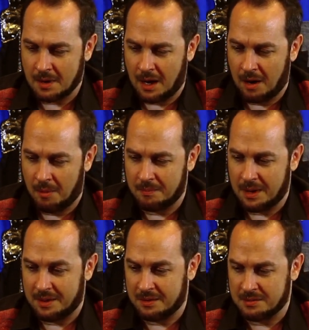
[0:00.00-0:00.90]
Um,
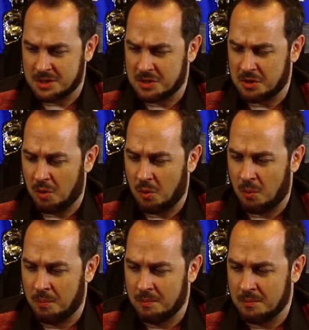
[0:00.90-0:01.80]
and
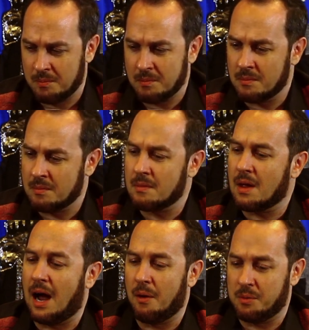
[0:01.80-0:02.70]
so
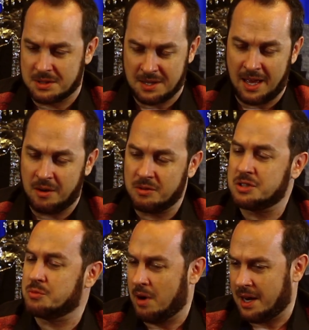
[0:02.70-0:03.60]
I was then
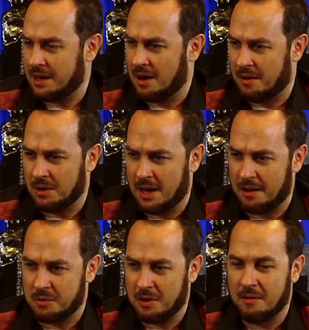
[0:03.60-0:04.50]
just writing novel
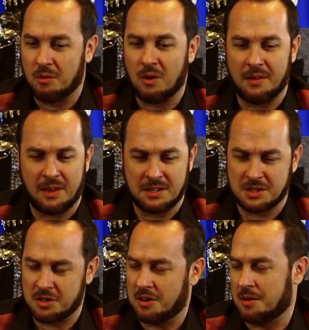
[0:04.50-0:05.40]
after novel and then
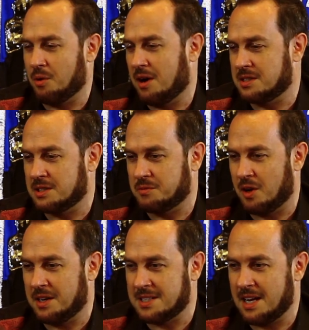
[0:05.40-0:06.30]
starting the process of
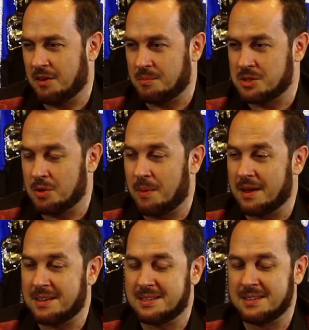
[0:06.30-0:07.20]
trying to sell them. So by
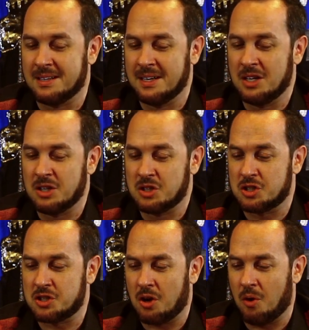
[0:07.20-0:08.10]
the
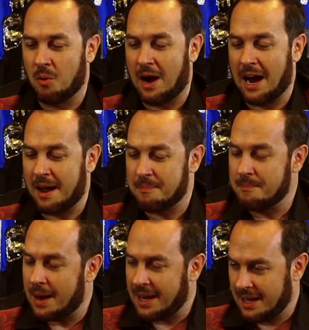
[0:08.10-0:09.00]
so I had
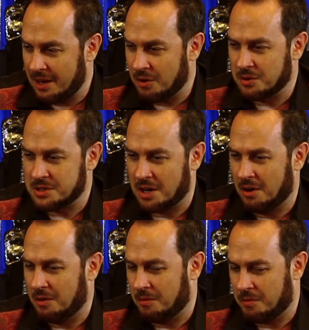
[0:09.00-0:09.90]
many years
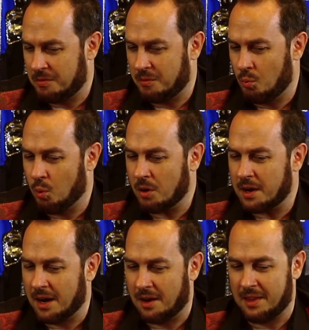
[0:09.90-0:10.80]
of
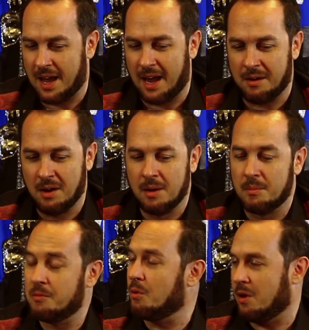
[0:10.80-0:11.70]
working on that
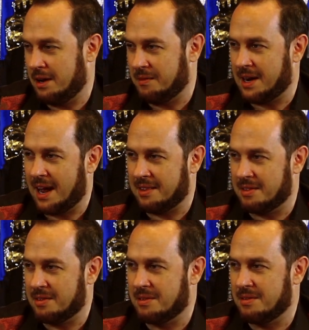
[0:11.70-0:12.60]
before I even had
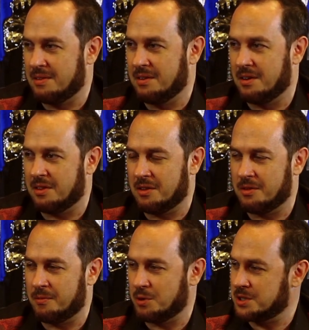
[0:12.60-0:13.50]
the, the,
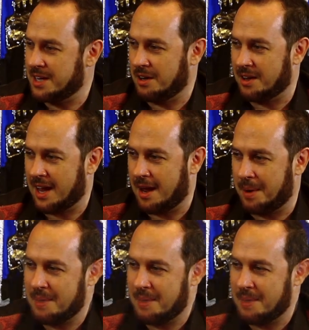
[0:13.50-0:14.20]
first sale that came out.